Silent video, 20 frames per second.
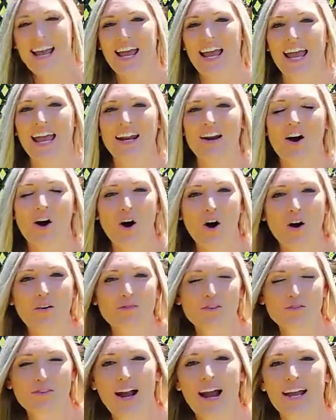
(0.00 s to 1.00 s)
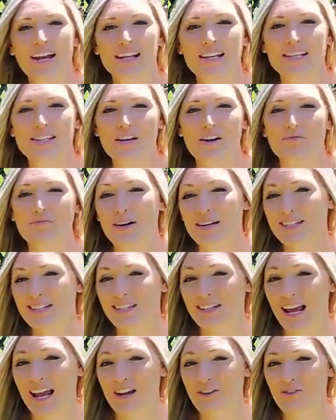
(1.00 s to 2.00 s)
and all varieties of
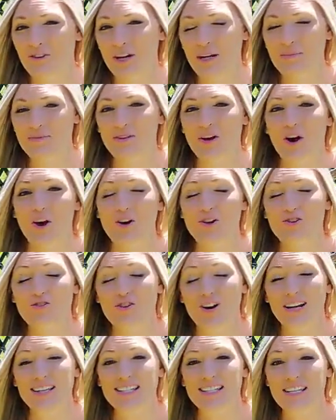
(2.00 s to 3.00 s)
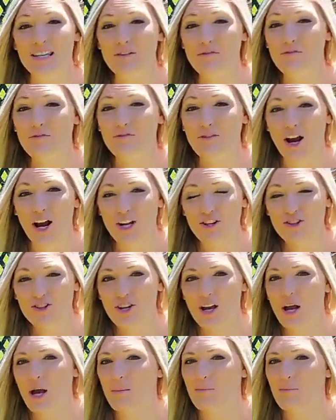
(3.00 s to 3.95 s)
muscadine grapes are great to eat fresh,